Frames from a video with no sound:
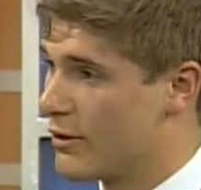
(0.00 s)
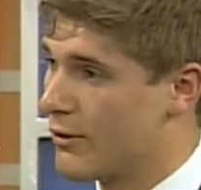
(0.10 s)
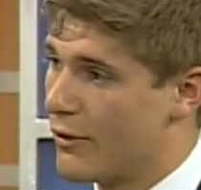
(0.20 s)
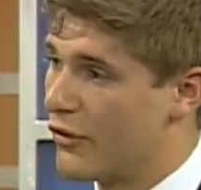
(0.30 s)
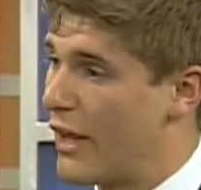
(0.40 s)

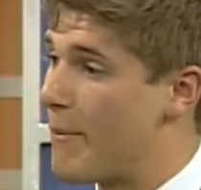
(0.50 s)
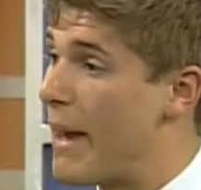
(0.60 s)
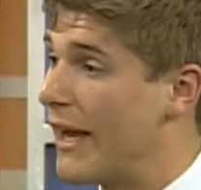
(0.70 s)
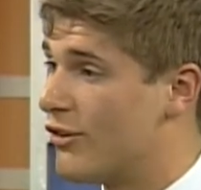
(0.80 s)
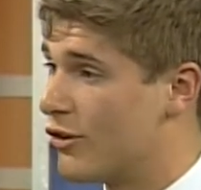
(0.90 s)
the same
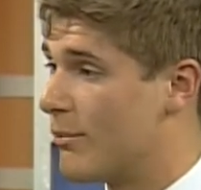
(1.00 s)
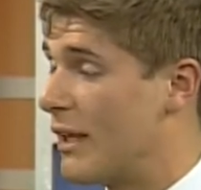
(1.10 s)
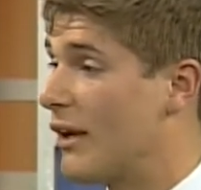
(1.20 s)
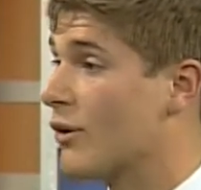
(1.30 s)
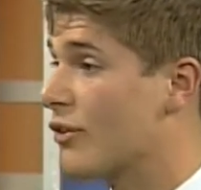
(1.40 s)
page as
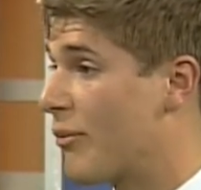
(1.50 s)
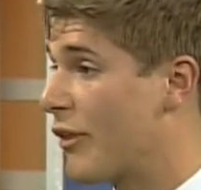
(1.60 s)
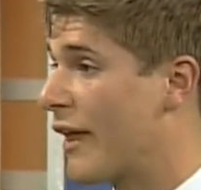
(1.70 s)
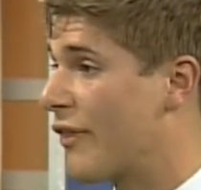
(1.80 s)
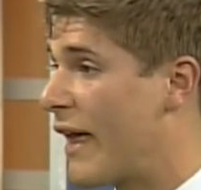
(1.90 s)
me or something
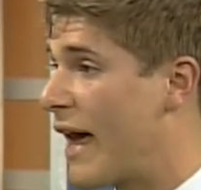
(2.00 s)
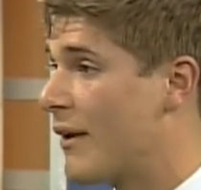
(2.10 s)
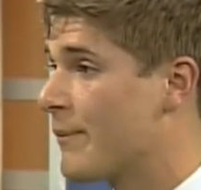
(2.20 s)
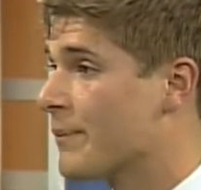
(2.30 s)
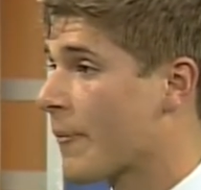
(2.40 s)
like that.
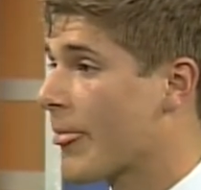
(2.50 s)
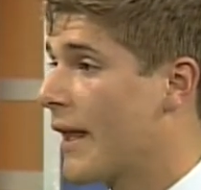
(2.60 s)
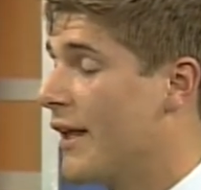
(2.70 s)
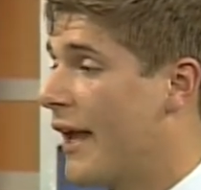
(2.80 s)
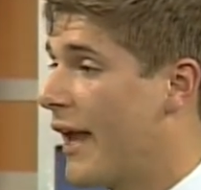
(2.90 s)

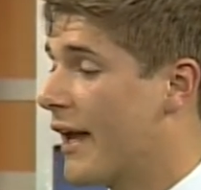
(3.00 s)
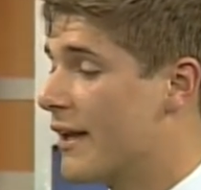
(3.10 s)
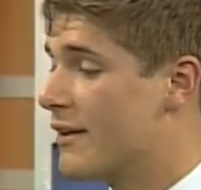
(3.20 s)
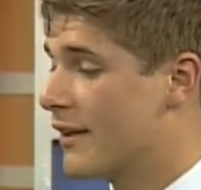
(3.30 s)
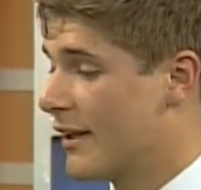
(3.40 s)

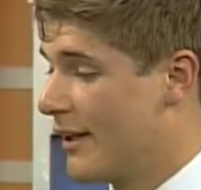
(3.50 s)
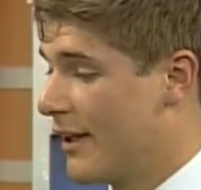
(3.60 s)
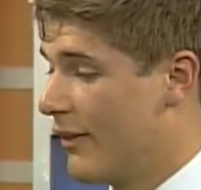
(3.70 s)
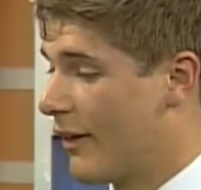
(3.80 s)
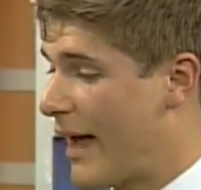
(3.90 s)
And
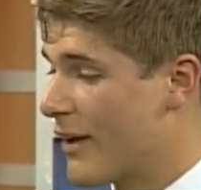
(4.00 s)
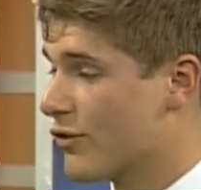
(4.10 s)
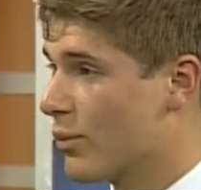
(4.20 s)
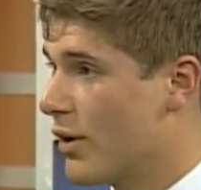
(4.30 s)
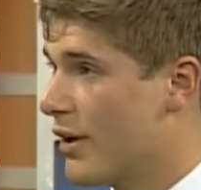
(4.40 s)
the
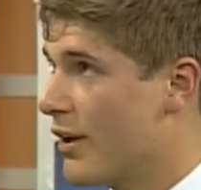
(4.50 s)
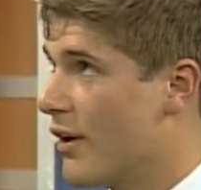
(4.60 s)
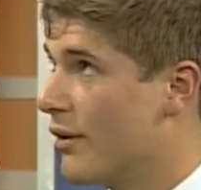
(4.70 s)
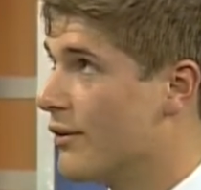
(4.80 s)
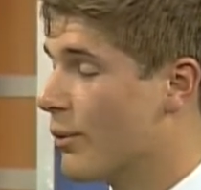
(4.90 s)
last
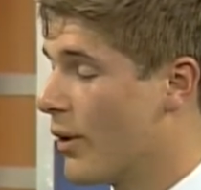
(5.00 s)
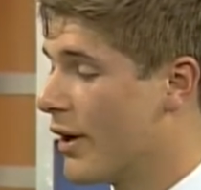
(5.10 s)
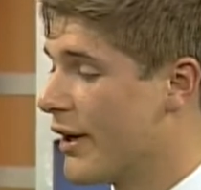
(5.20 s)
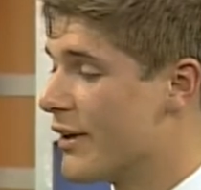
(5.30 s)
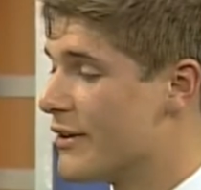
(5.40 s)
one
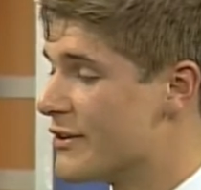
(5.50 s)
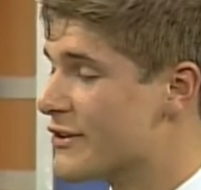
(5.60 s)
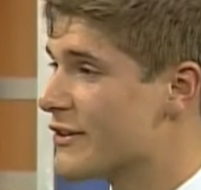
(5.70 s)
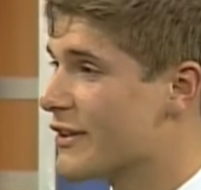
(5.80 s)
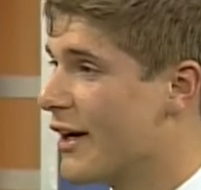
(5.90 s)

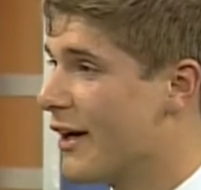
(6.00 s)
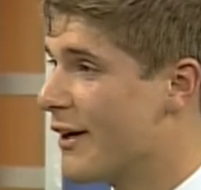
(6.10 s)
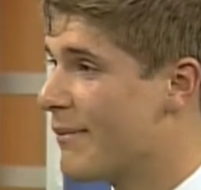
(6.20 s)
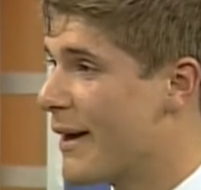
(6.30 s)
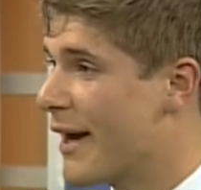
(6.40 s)
was
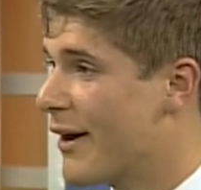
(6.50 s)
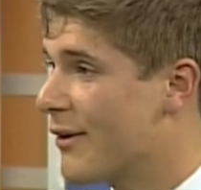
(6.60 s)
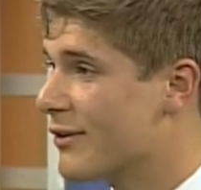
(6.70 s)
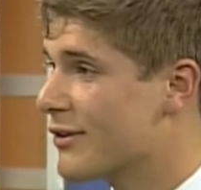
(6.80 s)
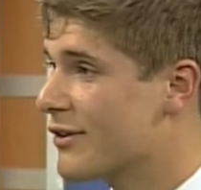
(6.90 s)

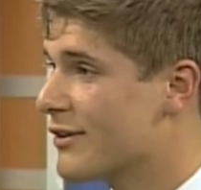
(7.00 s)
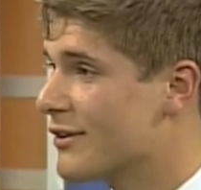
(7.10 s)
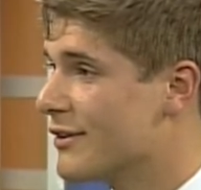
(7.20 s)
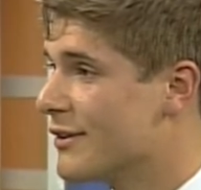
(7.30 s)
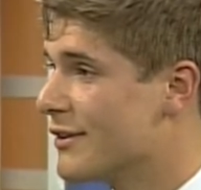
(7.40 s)
about.
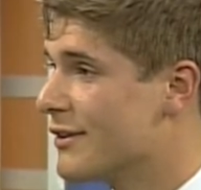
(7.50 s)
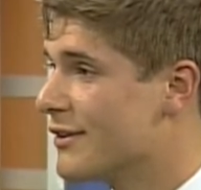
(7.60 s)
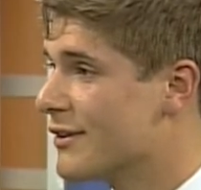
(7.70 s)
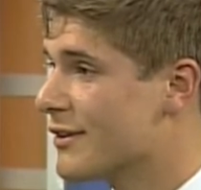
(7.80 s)
I,